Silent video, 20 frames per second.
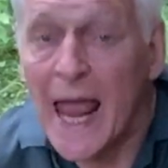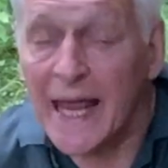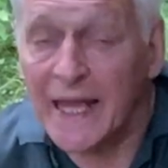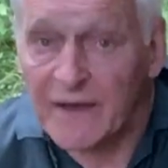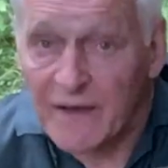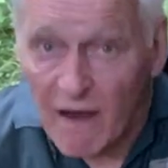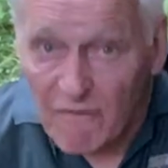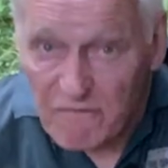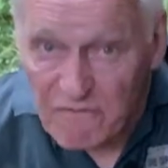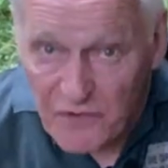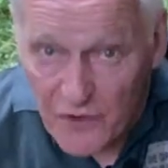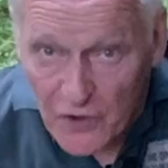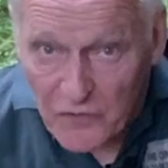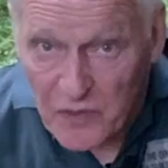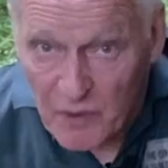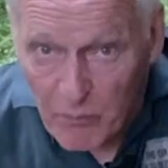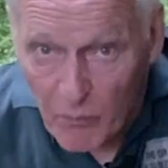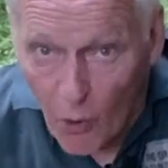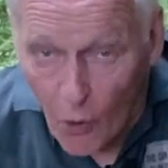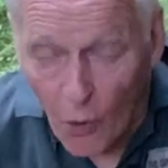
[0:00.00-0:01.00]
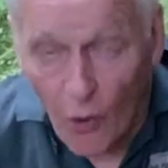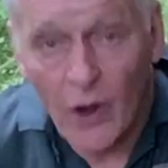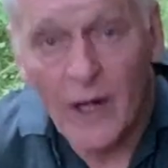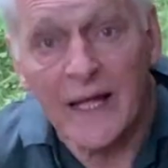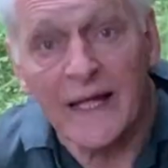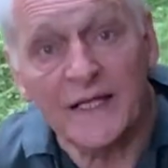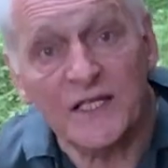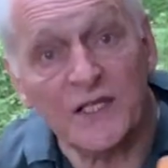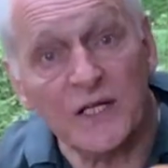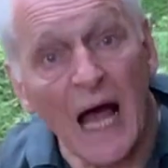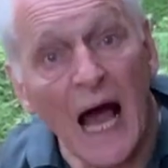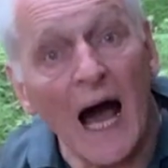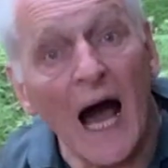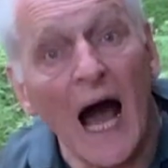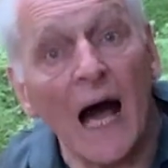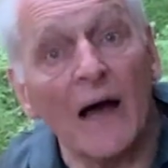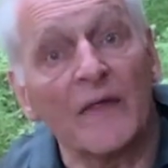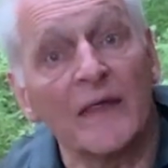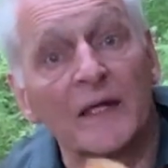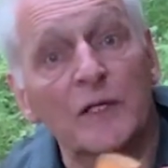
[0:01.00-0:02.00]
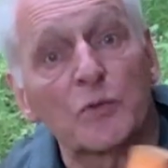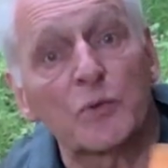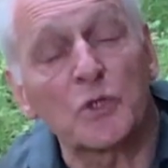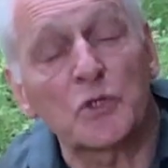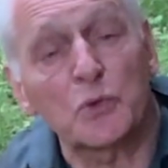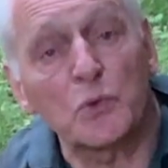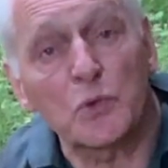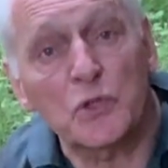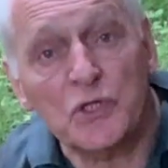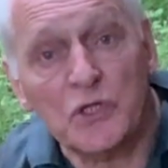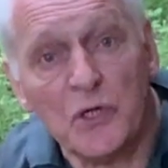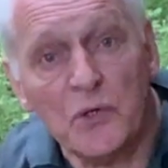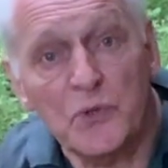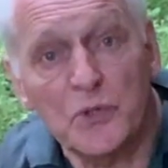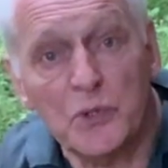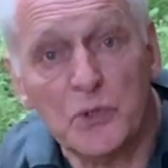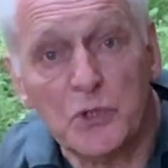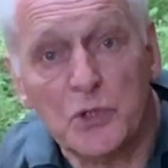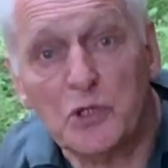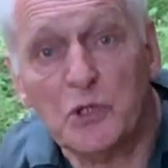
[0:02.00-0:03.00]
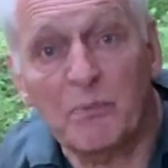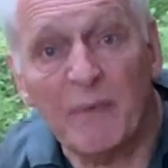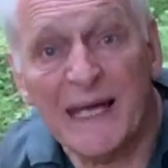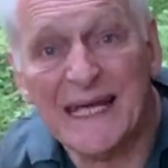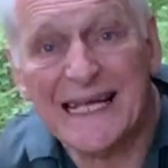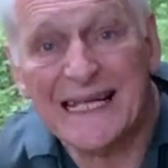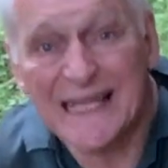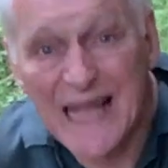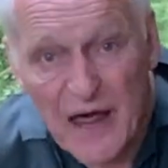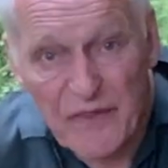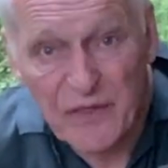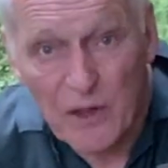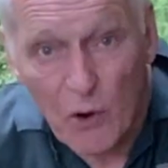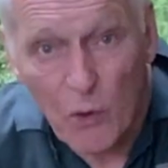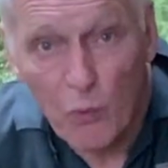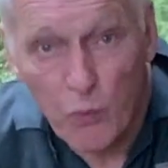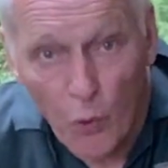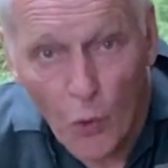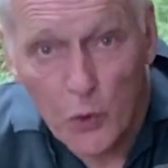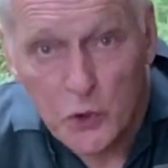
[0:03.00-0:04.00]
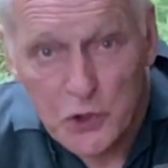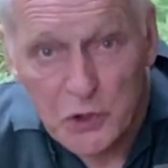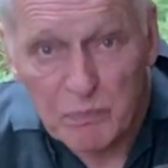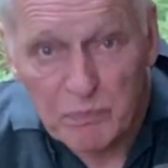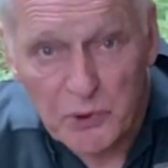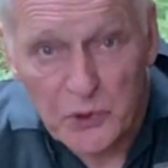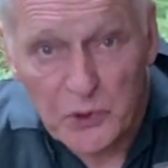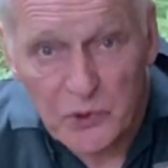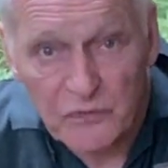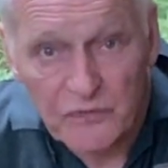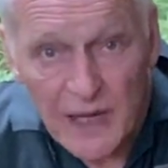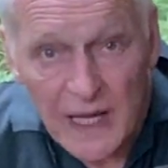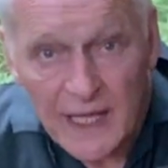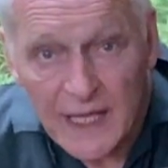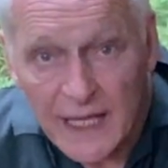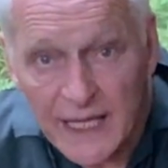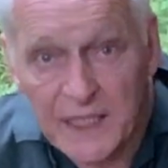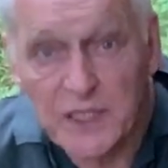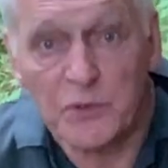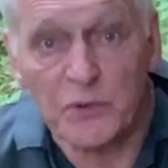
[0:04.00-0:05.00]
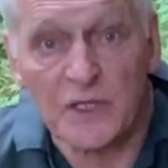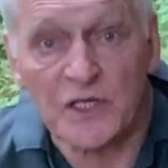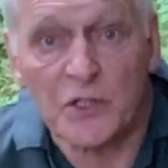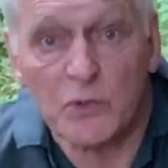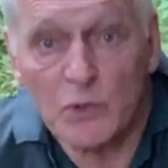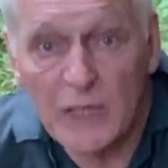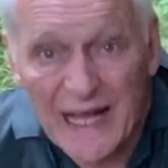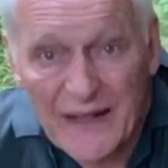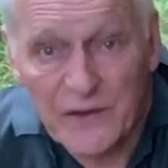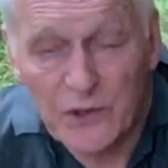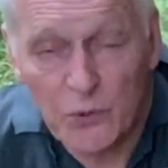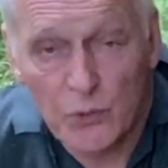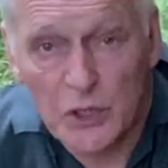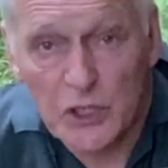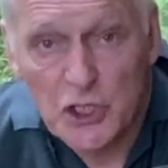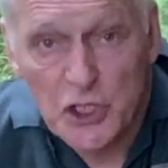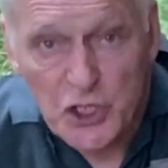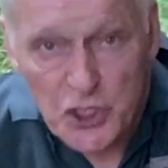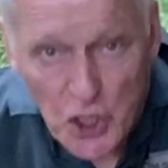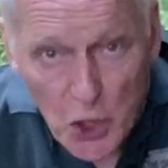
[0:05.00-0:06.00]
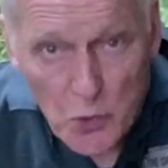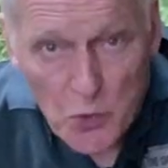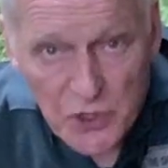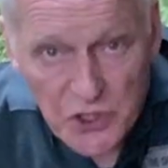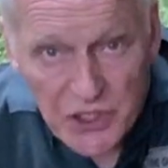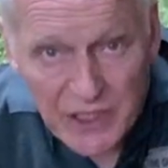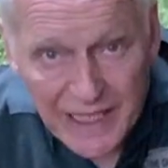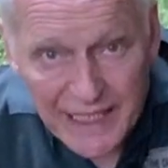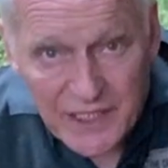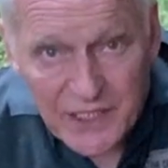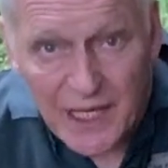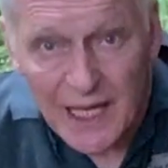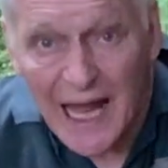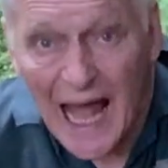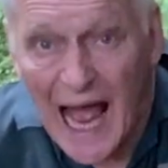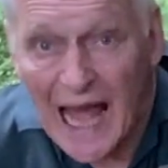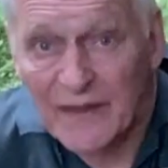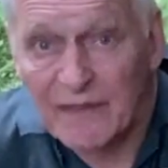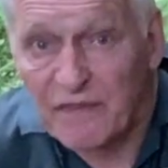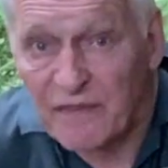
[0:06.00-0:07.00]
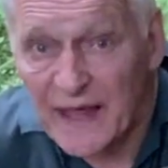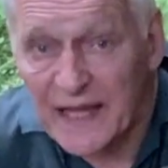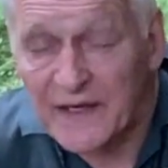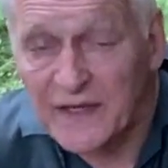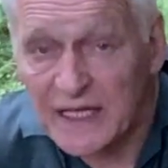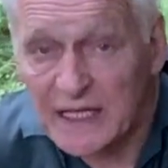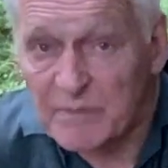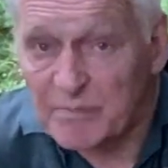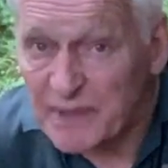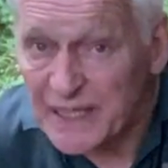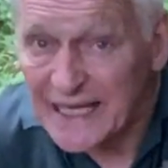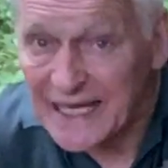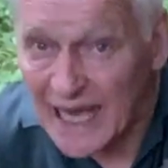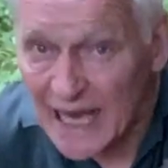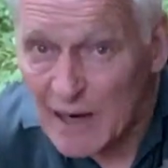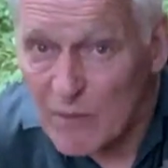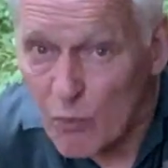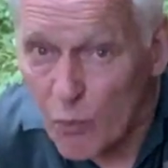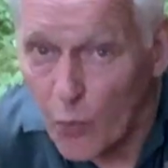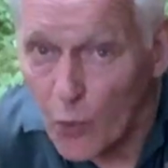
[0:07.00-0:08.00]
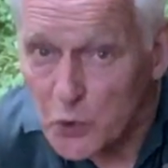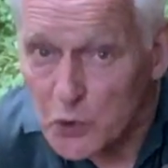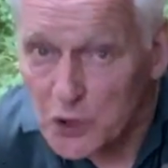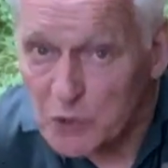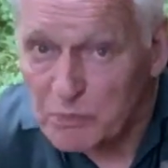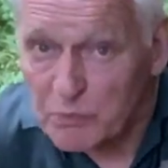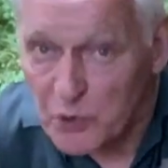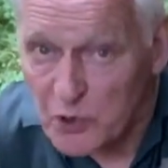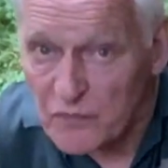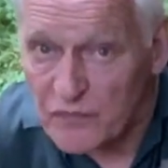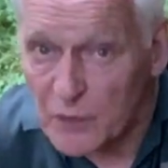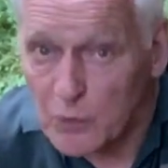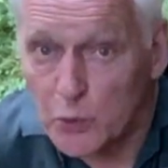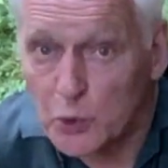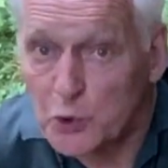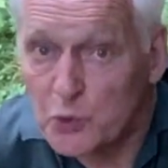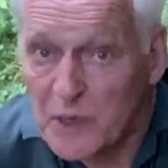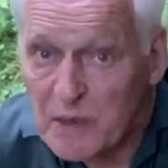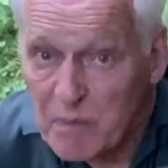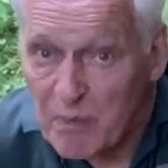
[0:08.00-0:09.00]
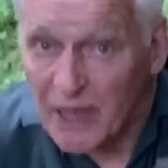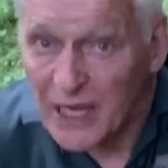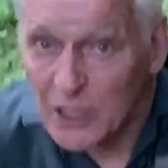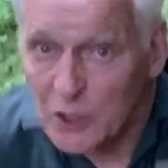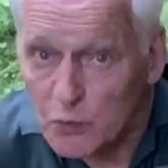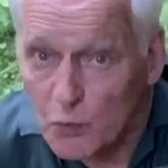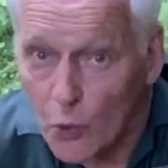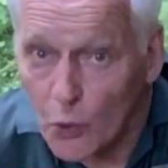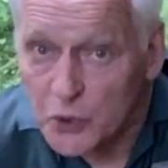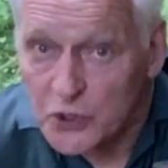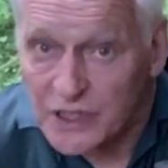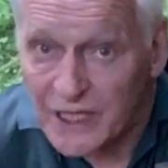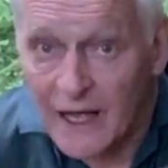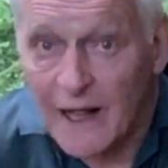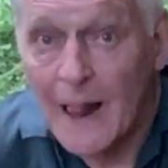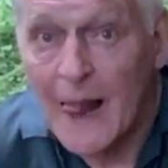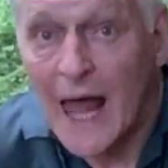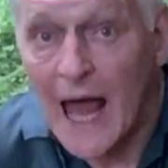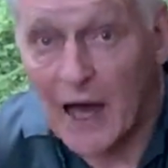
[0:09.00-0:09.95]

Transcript: It, furthermore, it was also used to make leather waterproof. It was leather was soaked in it and then it became waterproof. It would repel water.